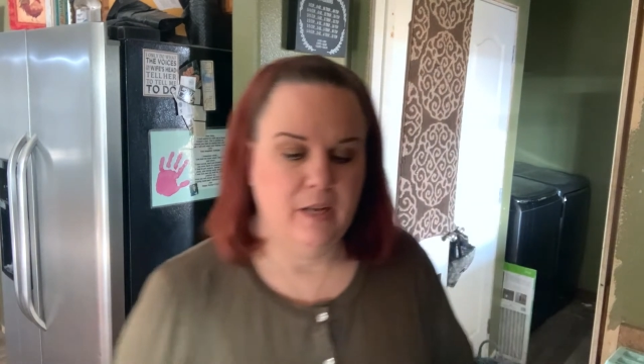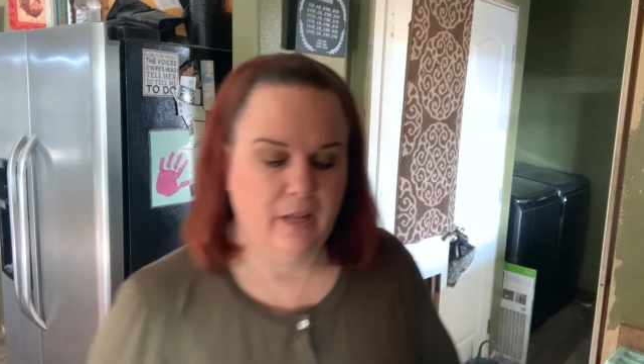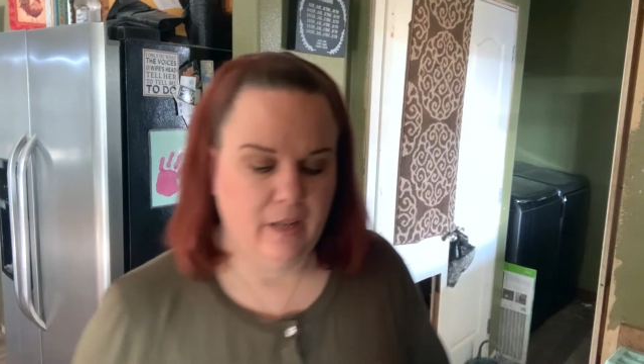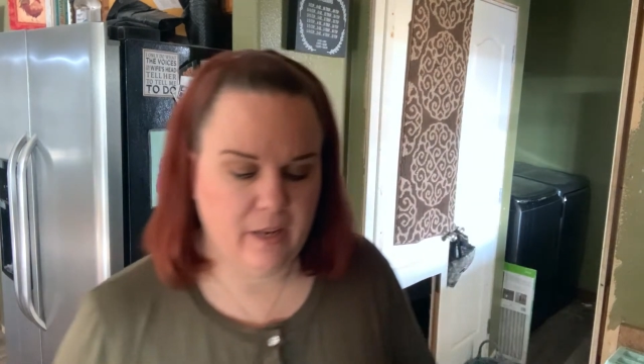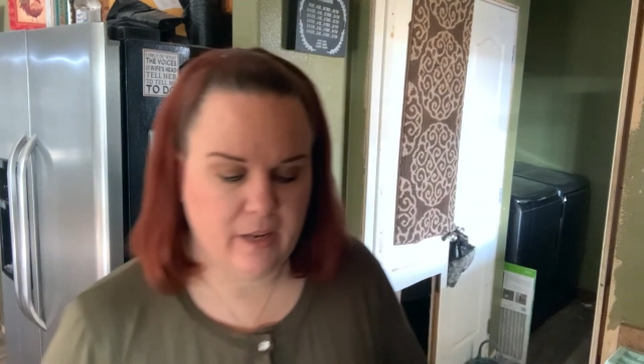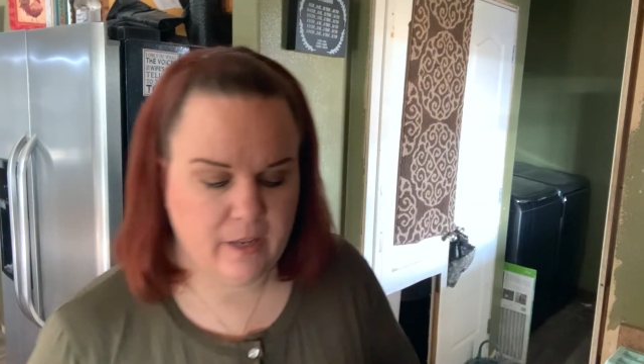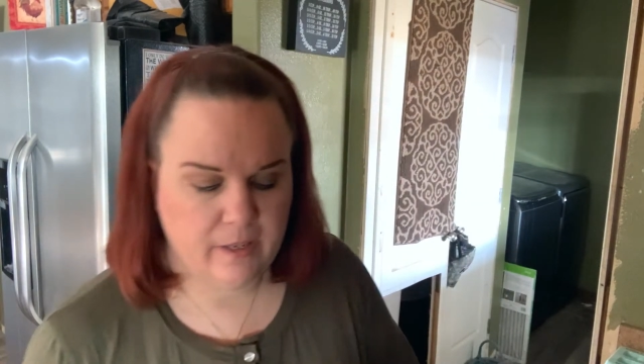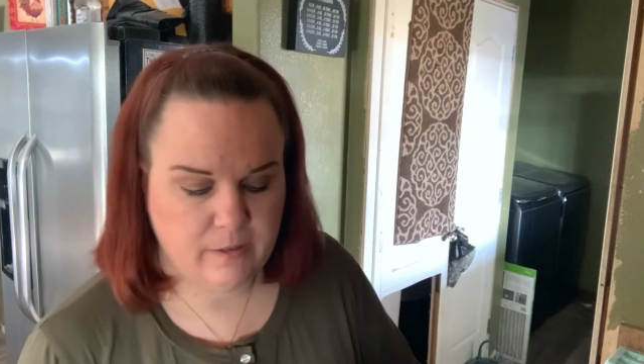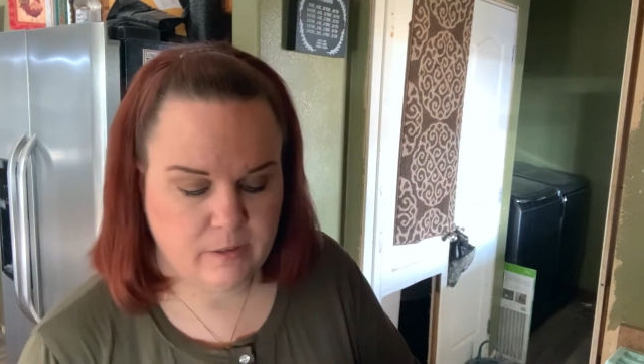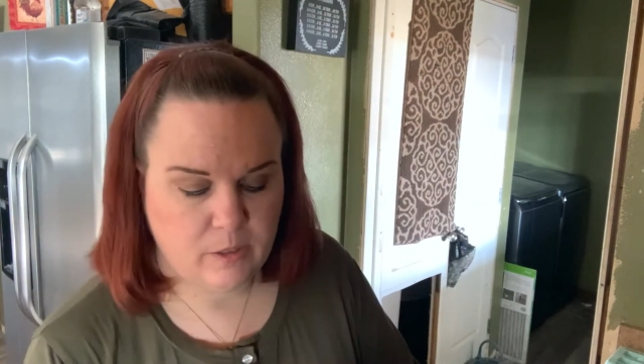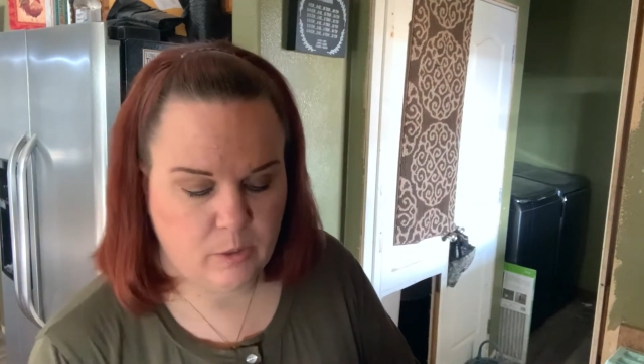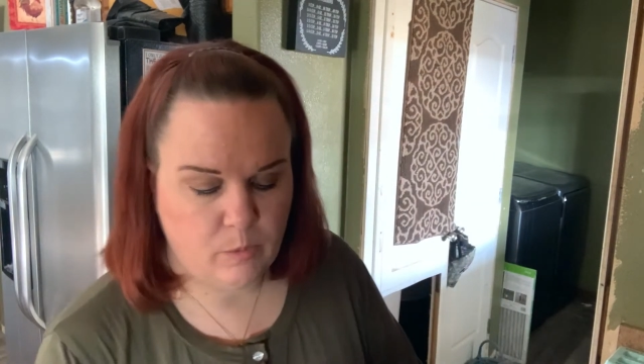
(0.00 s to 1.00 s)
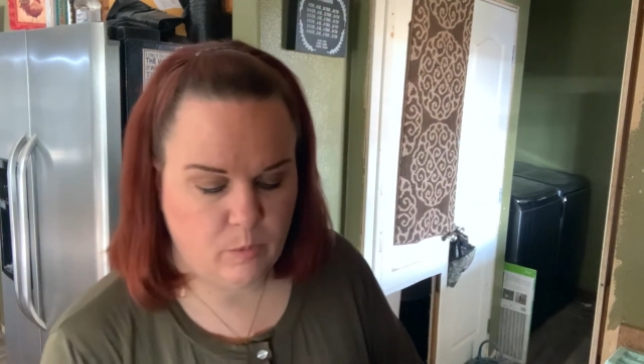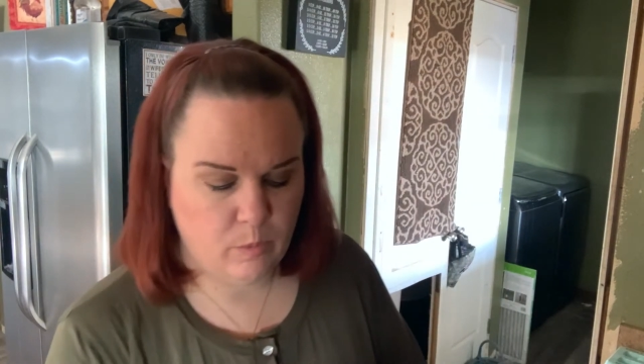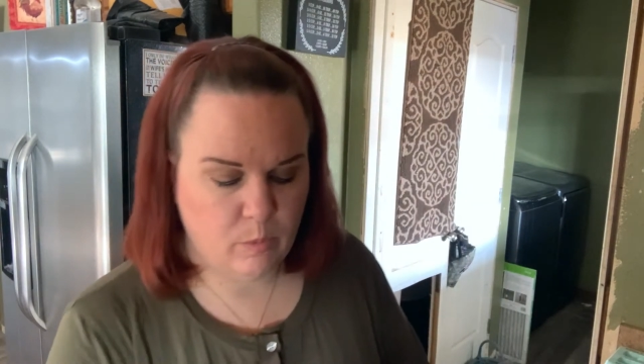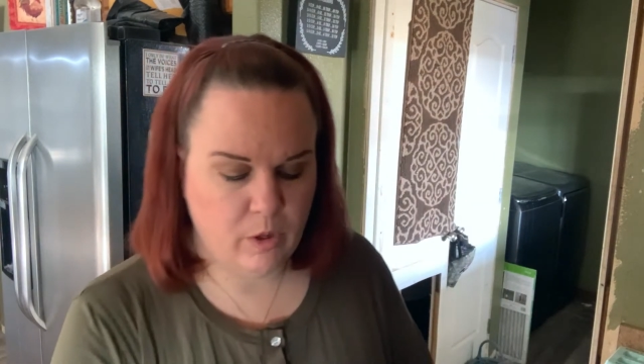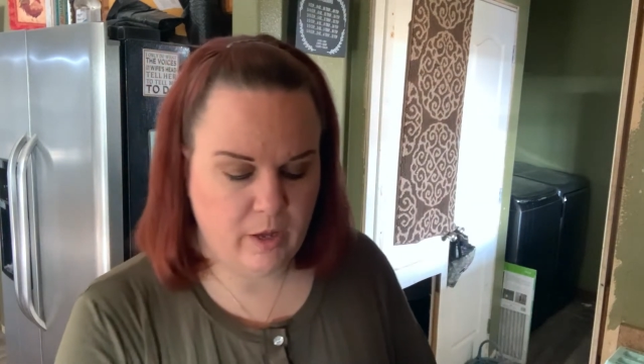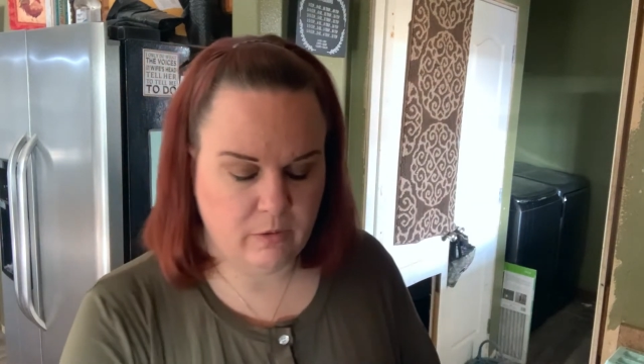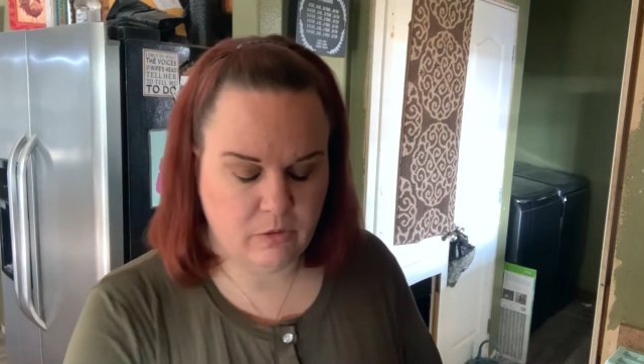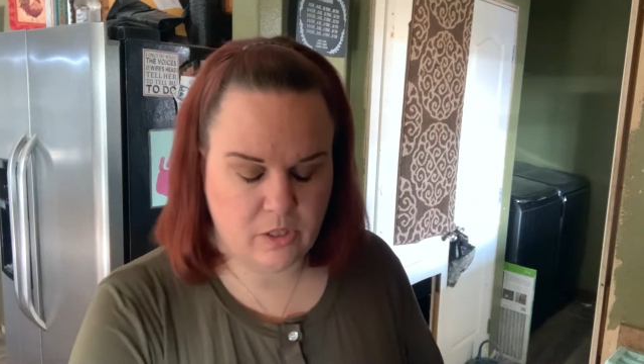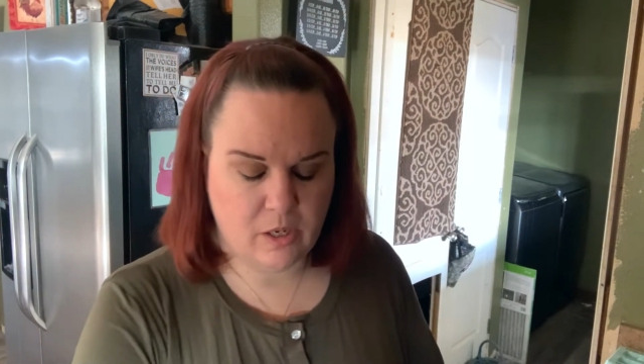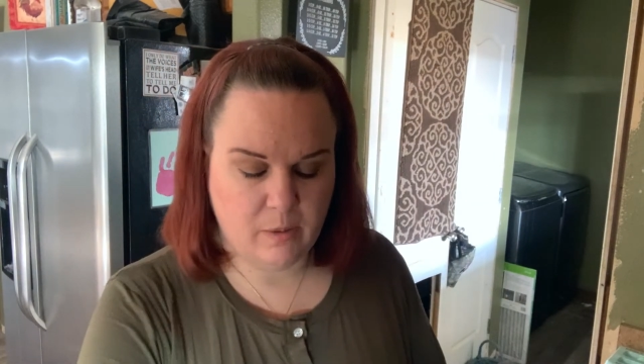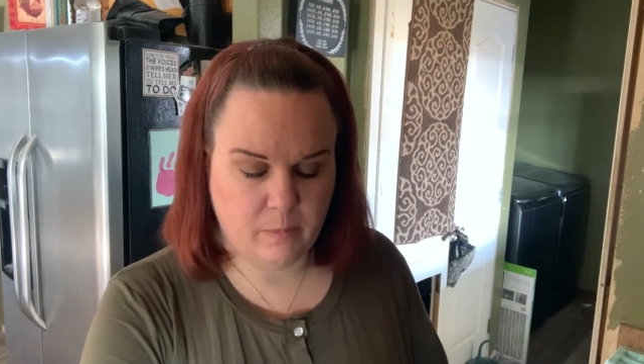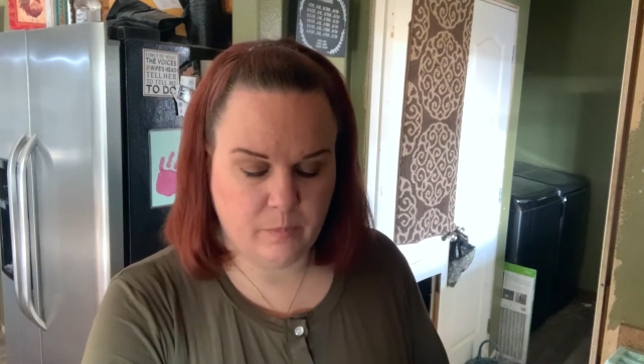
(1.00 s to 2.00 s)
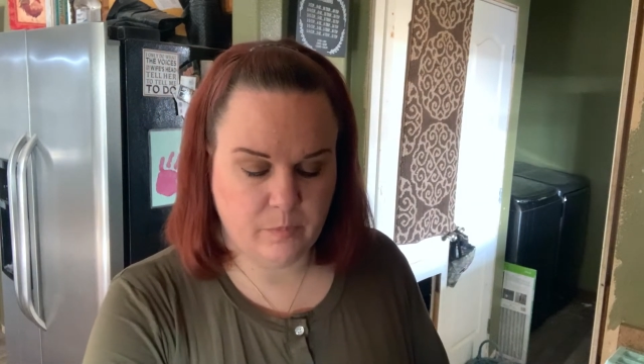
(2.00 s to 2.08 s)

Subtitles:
and we'll have some